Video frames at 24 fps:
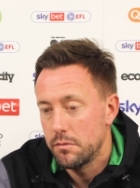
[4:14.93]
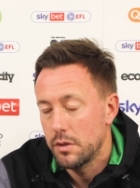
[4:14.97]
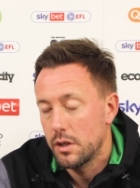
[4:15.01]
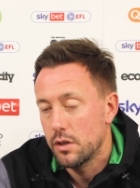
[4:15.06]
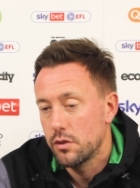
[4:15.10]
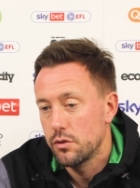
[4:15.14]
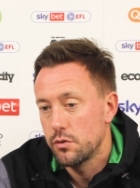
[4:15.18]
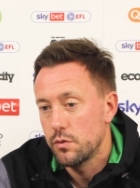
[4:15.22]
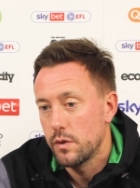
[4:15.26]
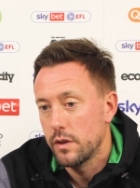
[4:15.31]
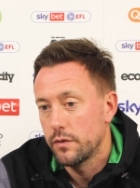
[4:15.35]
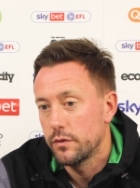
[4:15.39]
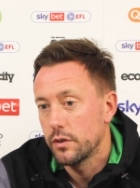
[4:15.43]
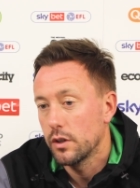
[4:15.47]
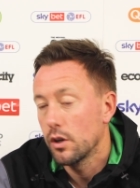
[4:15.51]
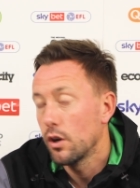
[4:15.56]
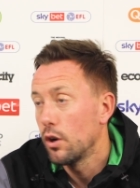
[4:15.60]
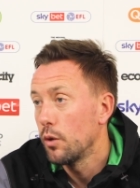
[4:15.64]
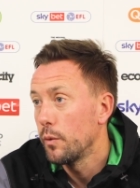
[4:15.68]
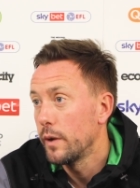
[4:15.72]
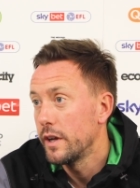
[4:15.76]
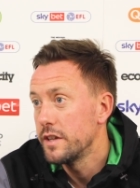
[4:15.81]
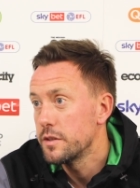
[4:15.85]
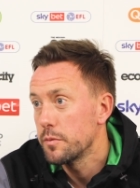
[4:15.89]
because we have to go
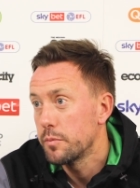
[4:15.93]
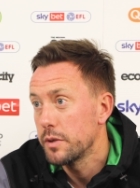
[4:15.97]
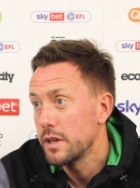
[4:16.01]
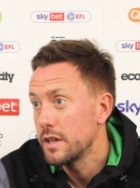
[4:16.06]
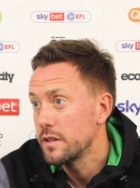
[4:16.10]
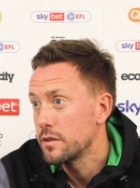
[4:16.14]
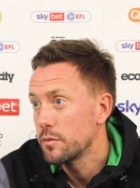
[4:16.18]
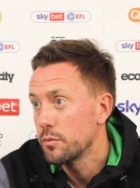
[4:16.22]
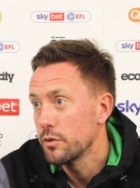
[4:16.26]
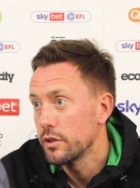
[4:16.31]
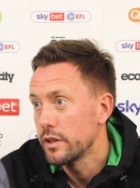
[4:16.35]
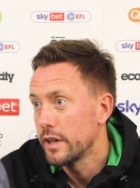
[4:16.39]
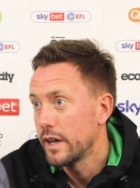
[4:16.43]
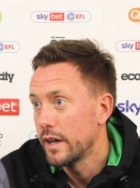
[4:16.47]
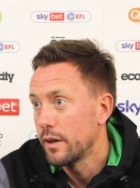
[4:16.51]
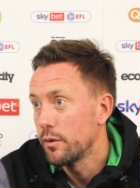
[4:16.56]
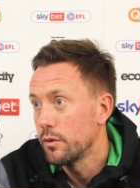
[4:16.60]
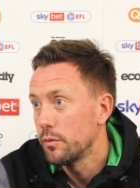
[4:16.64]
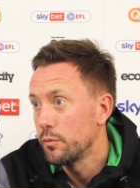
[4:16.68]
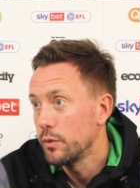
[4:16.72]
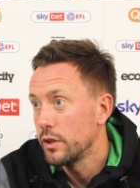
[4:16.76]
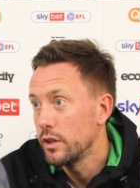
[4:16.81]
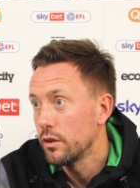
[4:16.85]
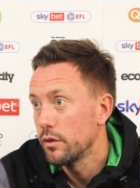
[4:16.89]
away to Peterborough now,
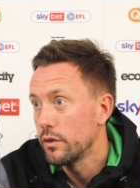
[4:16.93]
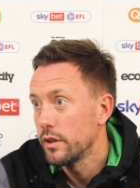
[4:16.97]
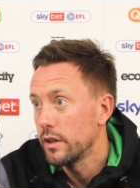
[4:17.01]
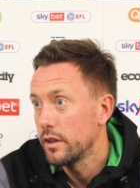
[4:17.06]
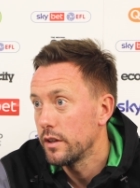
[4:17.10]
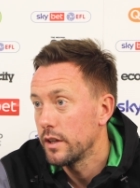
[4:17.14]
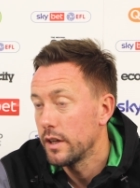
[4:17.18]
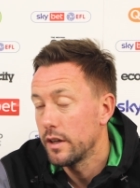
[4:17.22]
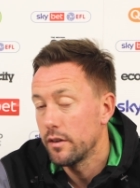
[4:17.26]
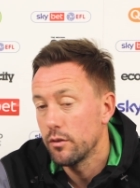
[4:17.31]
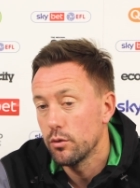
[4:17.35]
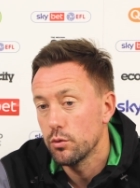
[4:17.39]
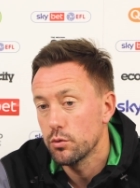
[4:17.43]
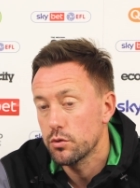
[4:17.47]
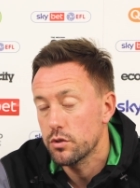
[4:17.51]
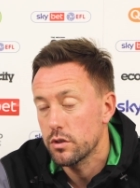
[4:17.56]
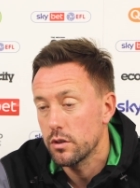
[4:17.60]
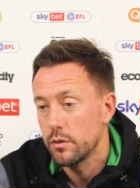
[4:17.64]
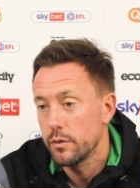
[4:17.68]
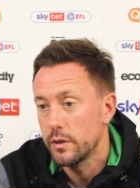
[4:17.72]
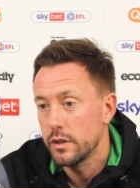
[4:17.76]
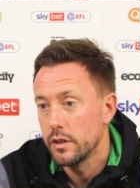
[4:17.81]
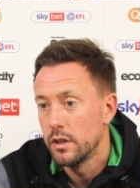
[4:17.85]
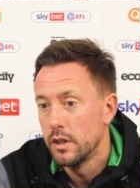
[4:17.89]
and we know that they're
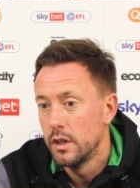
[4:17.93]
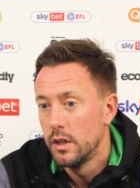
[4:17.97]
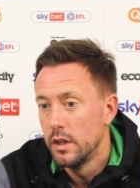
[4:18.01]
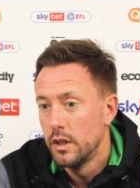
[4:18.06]
also